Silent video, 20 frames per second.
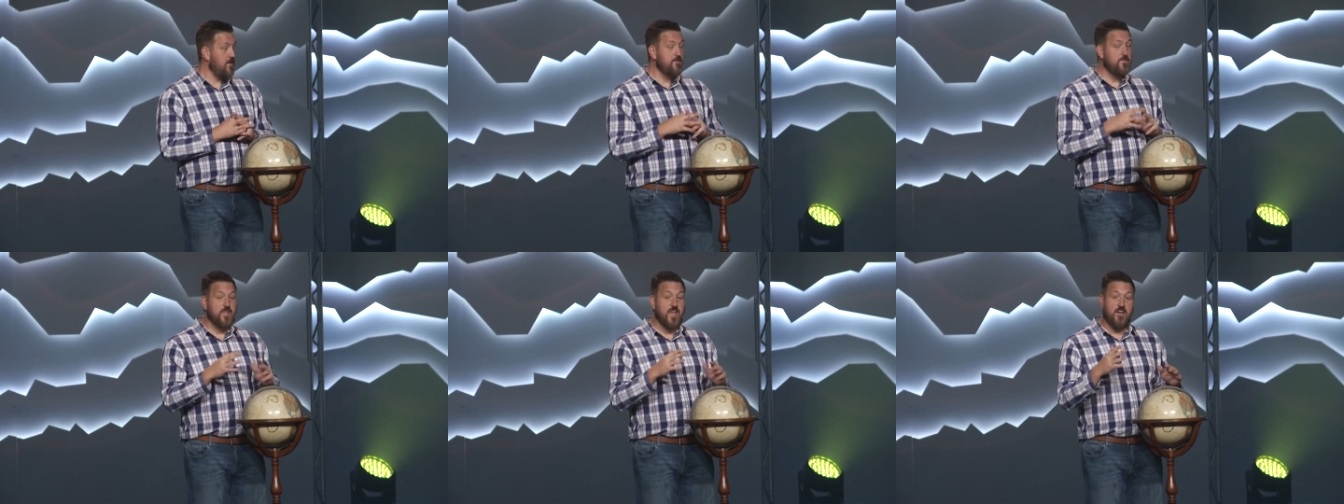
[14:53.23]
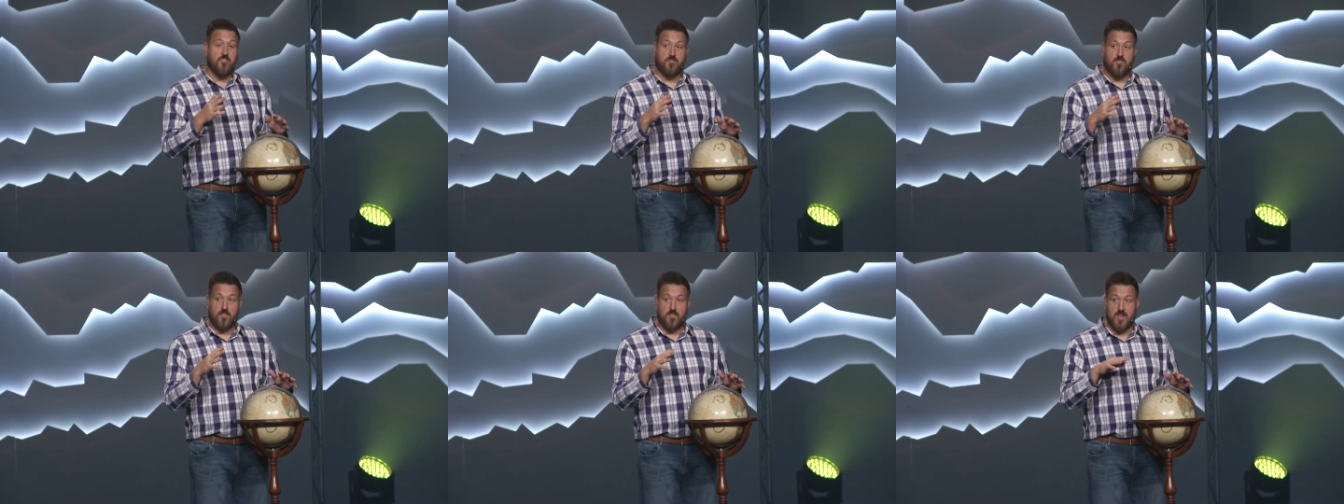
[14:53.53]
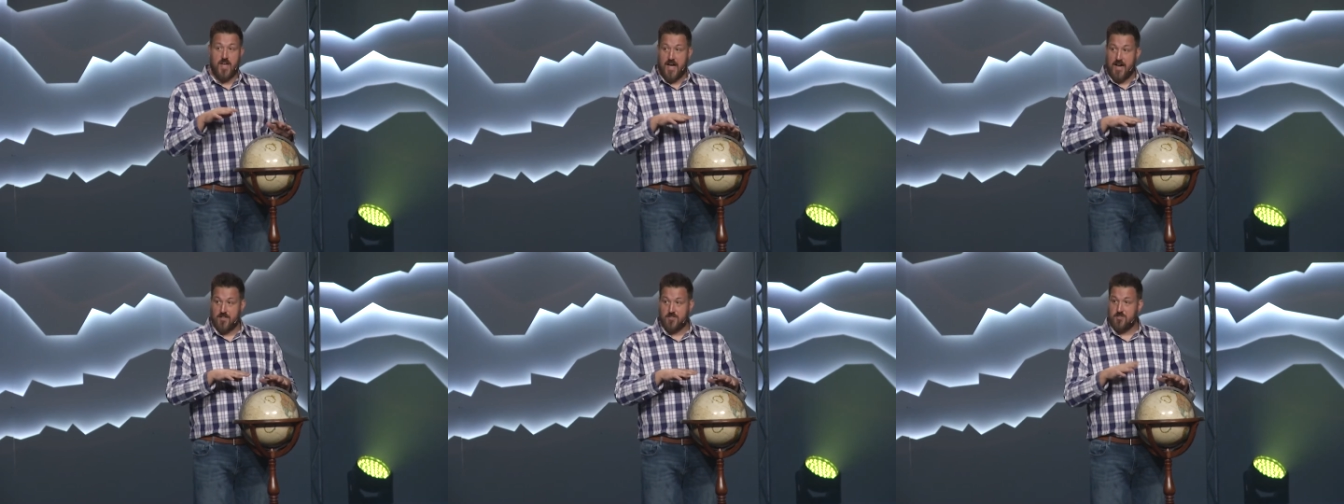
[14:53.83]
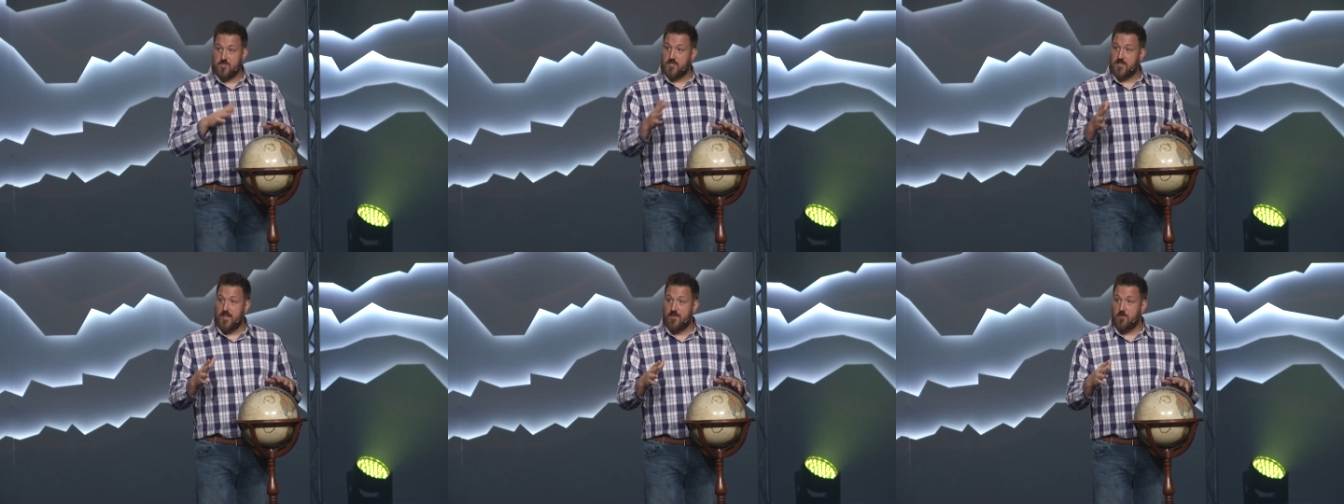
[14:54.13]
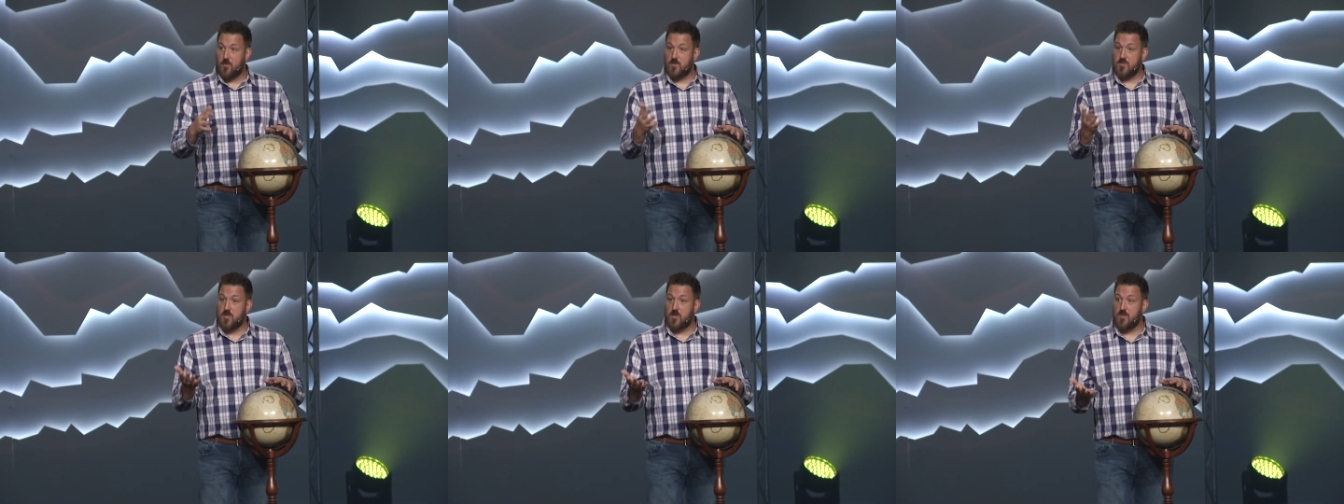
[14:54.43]
If the oxygen
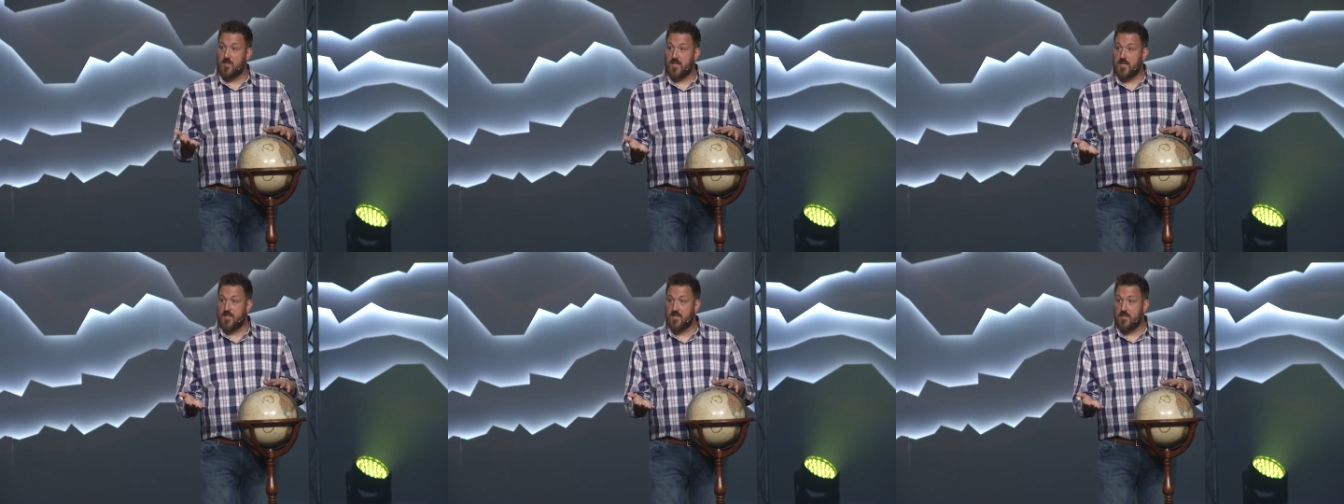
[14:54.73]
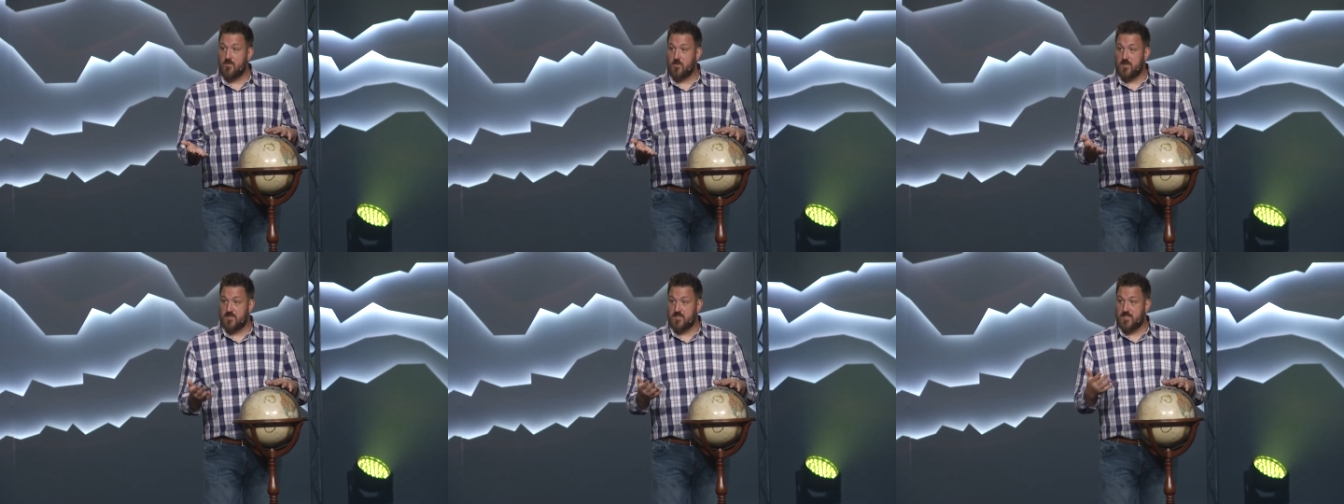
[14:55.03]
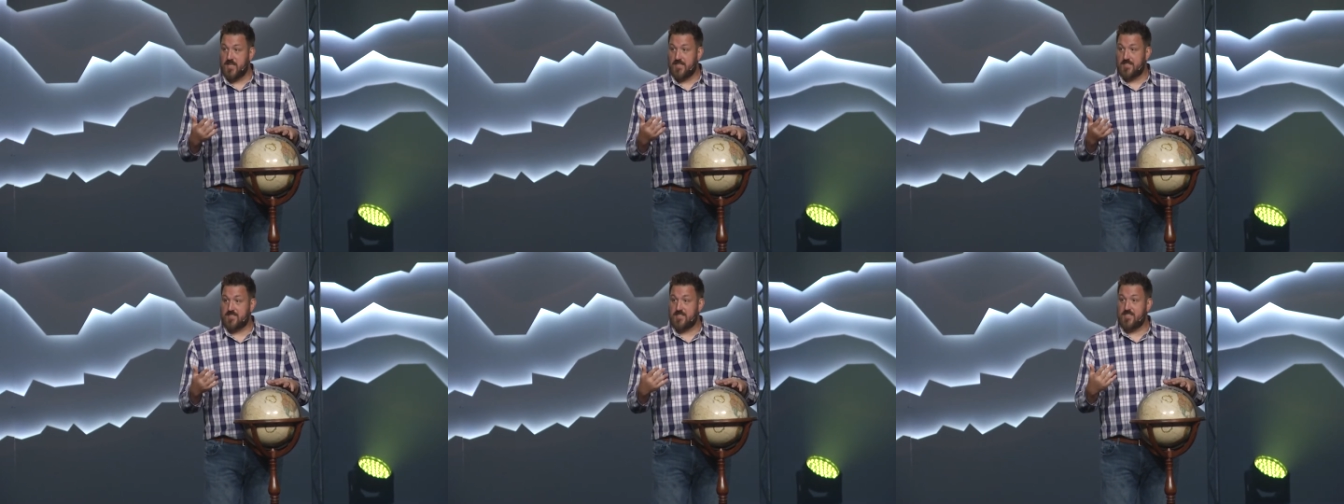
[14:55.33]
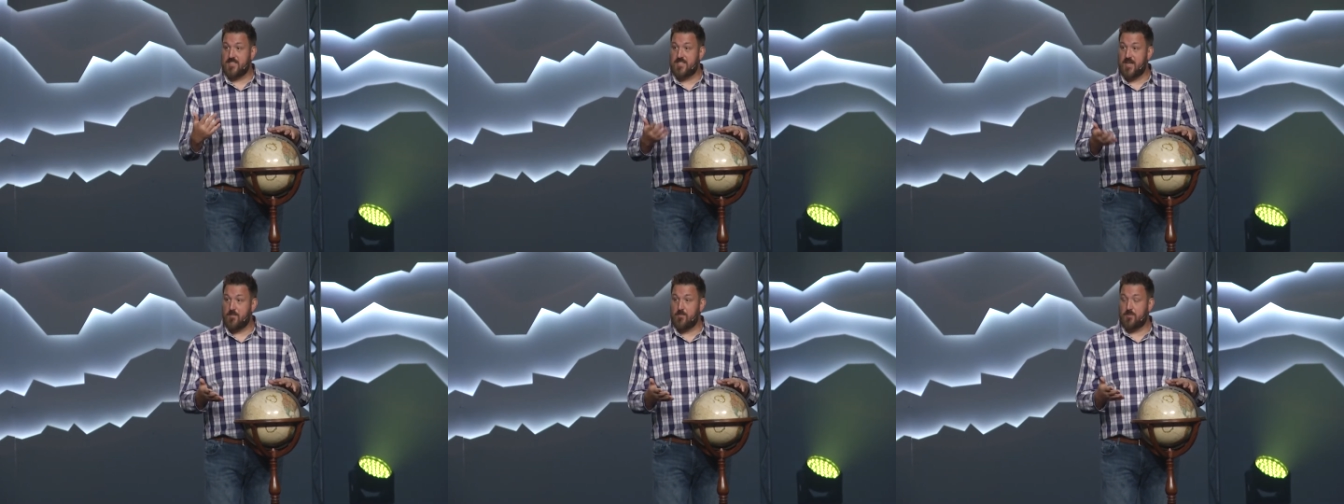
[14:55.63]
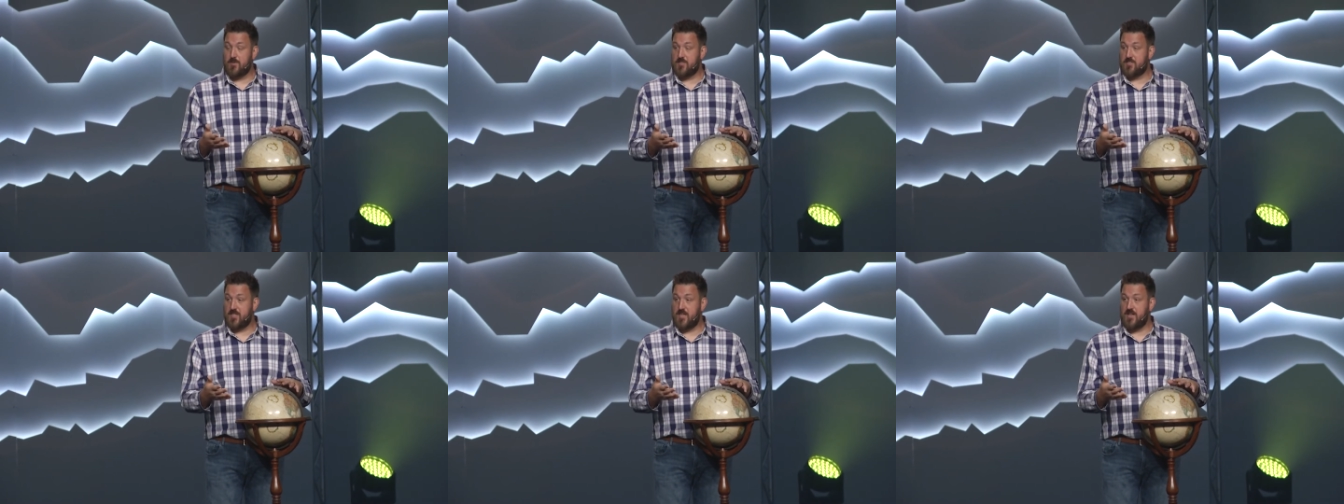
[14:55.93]
level was only was less than
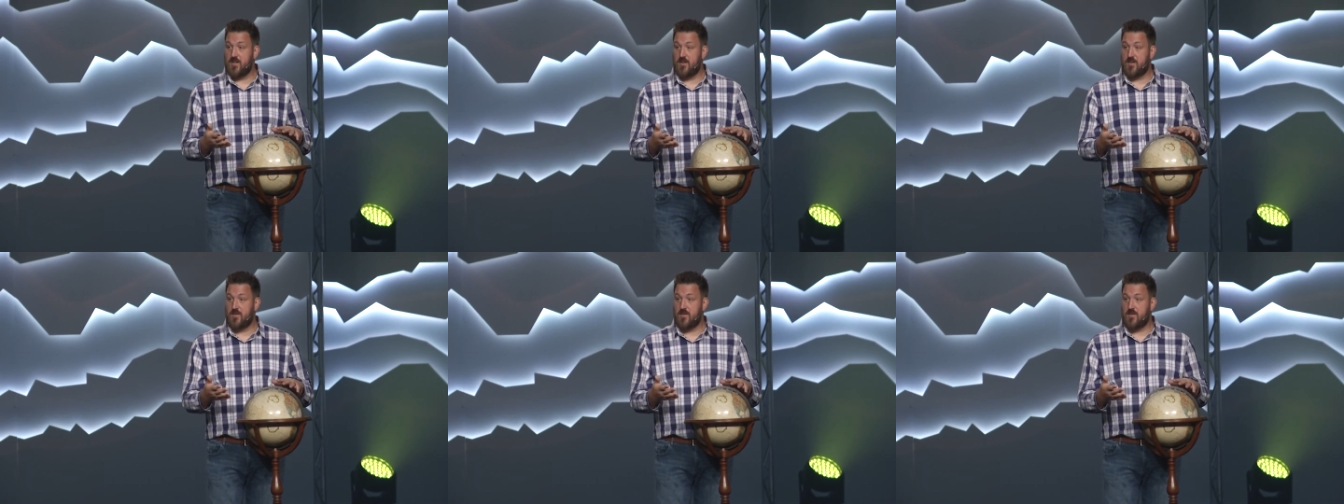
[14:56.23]
10%,